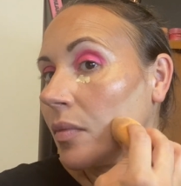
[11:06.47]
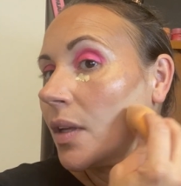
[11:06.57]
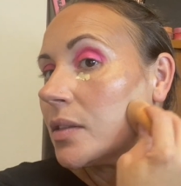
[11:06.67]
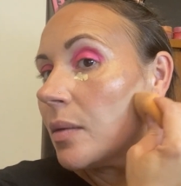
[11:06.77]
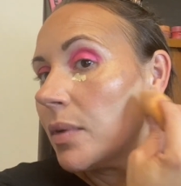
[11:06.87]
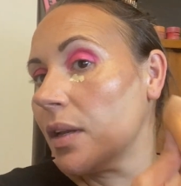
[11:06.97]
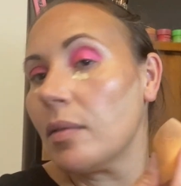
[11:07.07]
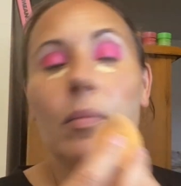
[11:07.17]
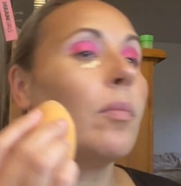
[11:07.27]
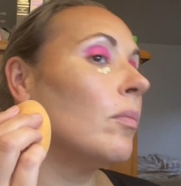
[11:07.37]
So I'm going
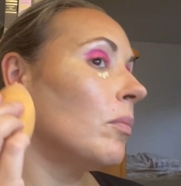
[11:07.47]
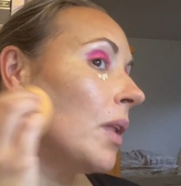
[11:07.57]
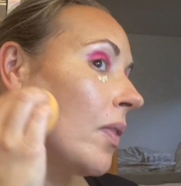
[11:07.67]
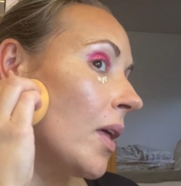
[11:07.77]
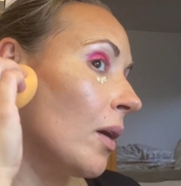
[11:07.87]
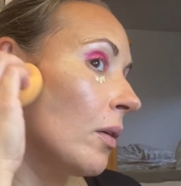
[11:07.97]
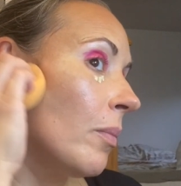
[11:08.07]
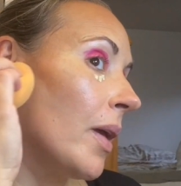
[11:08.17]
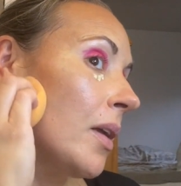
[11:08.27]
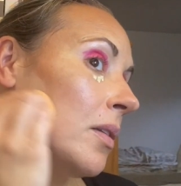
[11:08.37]
to blend that out a
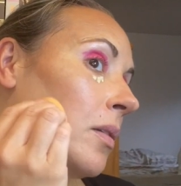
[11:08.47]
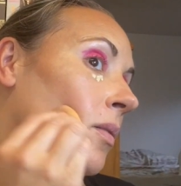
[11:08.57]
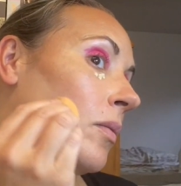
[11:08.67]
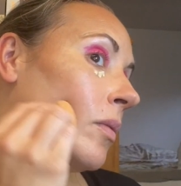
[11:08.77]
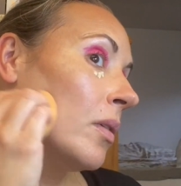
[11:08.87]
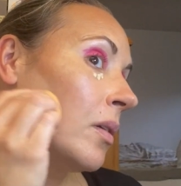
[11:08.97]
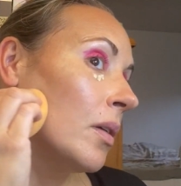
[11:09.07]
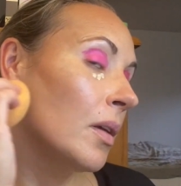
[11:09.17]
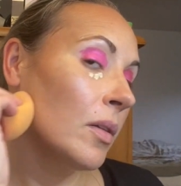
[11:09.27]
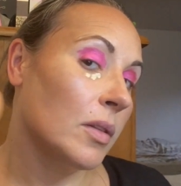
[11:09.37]
bit.
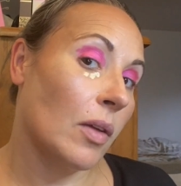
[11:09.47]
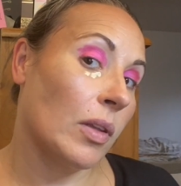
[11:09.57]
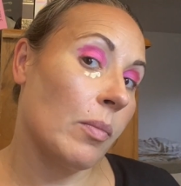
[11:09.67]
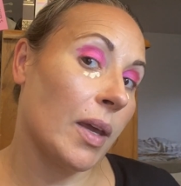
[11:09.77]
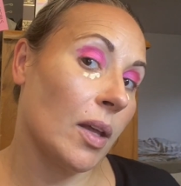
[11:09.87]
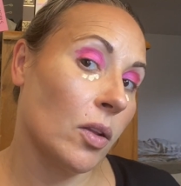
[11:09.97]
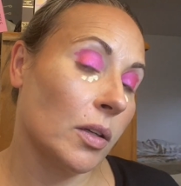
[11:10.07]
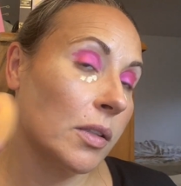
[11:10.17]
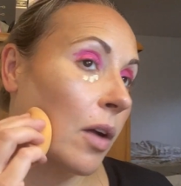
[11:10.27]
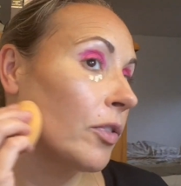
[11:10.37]
Definitely make it
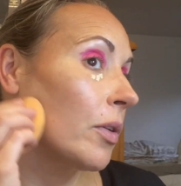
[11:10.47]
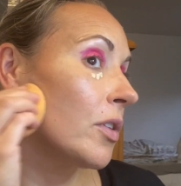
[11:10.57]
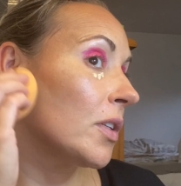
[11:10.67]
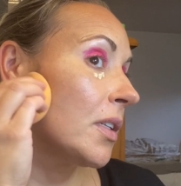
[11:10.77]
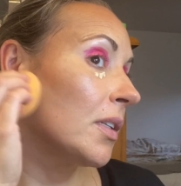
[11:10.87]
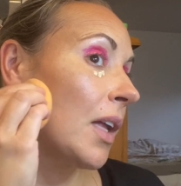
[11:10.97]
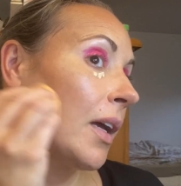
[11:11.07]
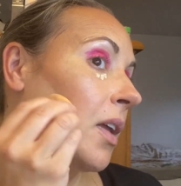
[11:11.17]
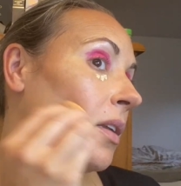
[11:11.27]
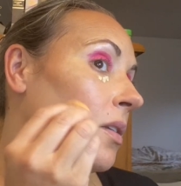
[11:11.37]
look softer in just a
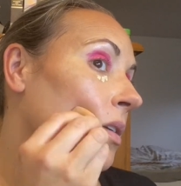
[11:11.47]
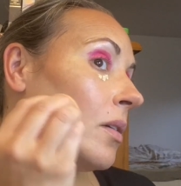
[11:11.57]
second.